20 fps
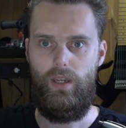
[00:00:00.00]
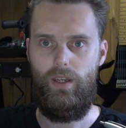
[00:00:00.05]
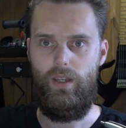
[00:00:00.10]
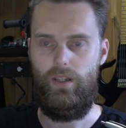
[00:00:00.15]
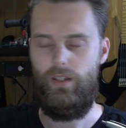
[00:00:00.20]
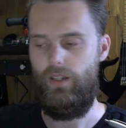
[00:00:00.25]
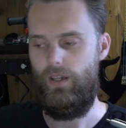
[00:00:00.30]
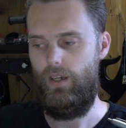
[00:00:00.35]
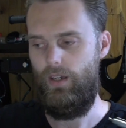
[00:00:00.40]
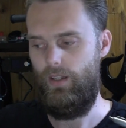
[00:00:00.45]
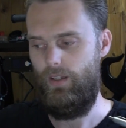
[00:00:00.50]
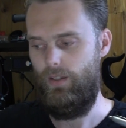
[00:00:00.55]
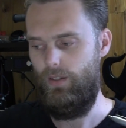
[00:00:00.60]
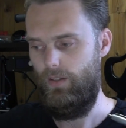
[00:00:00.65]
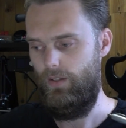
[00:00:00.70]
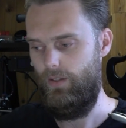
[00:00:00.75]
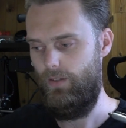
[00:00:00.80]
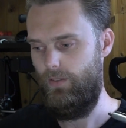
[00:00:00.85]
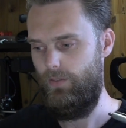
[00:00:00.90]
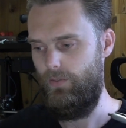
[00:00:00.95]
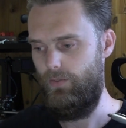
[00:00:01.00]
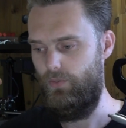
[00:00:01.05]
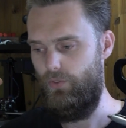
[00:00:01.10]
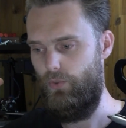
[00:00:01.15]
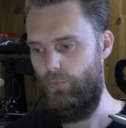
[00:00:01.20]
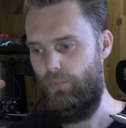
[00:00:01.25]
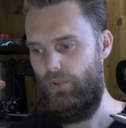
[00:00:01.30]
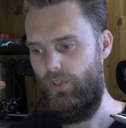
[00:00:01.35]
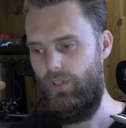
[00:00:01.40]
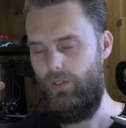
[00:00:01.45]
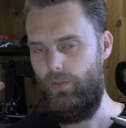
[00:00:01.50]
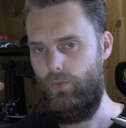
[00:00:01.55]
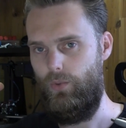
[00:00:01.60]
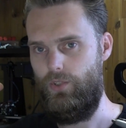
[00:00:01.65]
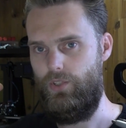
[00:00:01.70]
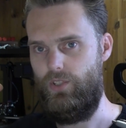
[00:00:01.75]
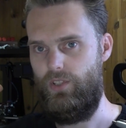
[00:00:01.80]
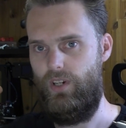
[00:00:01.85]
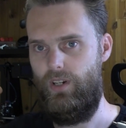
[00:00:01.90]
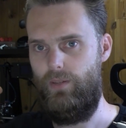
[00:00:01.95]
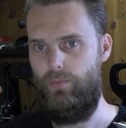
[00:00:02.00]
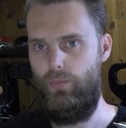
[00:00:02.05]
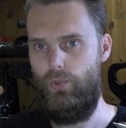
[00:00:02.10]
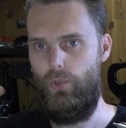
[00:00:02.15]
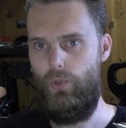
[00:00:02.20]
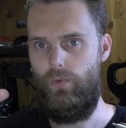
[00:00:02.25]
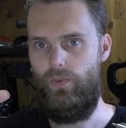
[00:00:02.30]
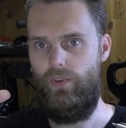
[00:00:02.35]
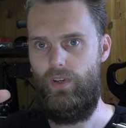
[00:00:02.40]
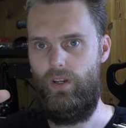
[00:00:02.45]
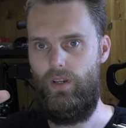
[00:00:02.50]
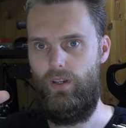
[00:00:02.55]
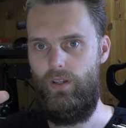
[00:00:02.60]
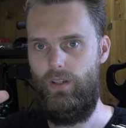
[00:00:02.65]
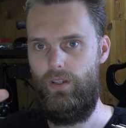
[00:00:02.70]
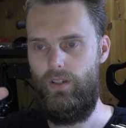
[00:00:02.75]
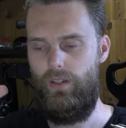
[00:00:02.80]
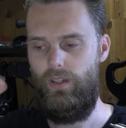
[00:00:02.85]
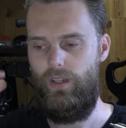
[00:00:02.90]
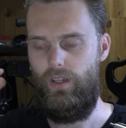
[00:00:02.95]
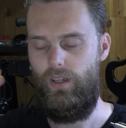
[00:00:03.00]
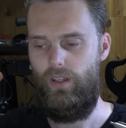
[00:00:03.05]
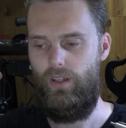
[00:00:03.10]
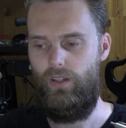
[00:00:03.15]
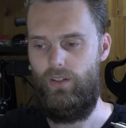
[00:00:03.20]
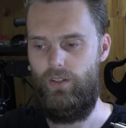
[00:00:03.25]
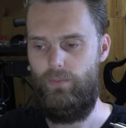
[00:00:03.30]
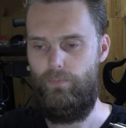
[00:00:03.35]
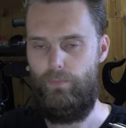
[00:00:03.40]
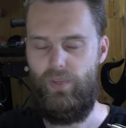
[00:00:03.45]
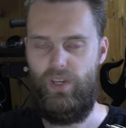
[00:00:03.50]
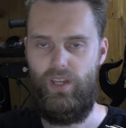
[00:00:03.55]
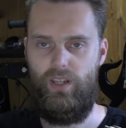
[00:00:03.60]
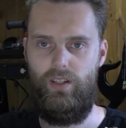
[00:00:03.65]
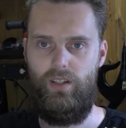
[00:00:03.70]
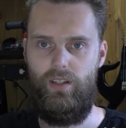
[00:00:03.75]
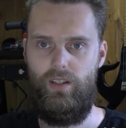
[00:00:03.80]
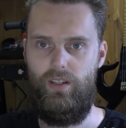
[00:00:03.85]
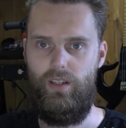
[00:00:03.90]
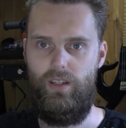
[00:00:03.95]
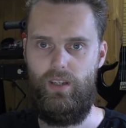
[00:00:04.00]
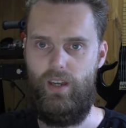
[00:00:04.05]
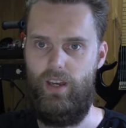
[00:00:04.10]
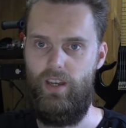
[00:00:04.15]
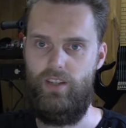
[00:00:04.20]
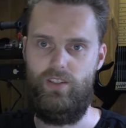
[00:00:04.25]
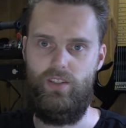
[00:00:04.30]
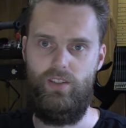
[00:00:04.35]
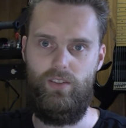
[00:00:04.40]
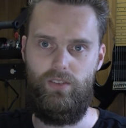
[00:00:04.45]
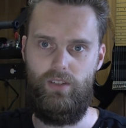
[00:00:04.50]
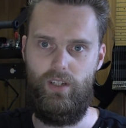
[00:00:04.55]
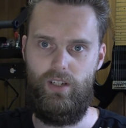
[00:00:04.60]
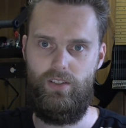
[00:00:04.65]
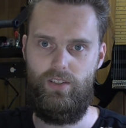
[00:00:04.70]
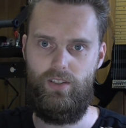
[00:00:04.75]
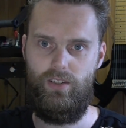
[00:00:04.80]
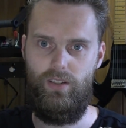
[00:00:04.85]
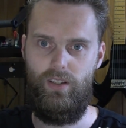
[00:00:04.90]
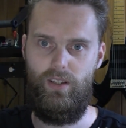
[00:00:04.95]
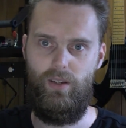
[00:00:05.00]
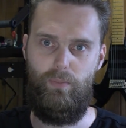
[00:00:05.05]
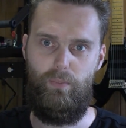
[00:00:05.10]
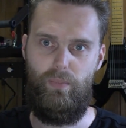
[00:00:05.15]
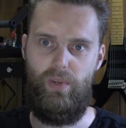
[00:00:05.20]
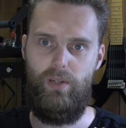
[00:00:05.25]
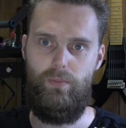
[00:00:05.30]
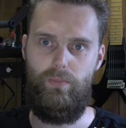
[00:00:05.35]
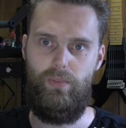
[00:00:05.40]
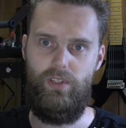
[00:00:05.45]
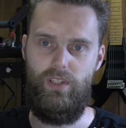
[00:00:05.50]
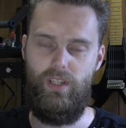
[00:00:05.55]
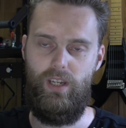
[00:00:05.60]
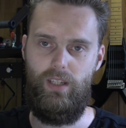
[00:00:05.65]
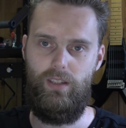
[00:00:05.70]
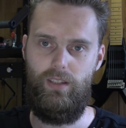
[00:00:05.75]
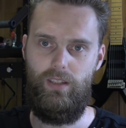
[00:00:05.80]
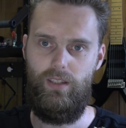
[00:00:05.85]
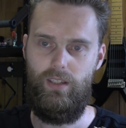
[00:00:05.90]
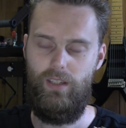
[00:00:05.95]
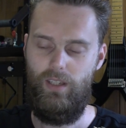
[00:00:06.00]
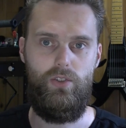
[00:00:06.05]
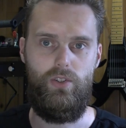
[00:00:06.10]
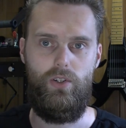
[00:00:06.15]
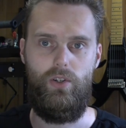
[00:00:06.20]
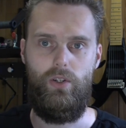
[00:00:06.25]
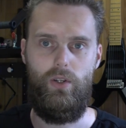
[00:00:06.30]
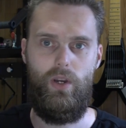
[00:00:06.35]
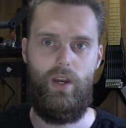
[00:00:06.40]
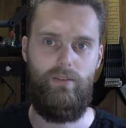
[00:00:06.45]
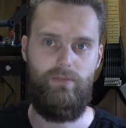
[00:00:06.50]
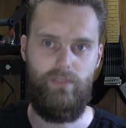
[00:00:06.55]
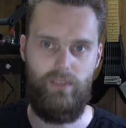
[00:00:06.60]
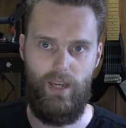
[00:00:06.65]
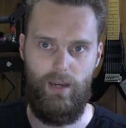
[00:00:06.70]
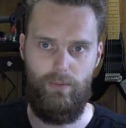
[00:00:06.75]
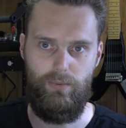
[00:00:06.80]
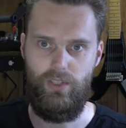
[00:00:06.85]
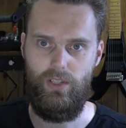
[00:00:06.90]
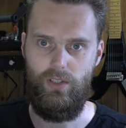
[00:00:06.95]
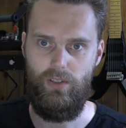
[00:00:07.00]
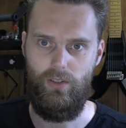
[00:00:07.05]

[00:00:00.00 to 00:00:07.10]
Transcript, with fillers: then the printer will start moving and the pen hasn't touched the paper yet, so you have gaps in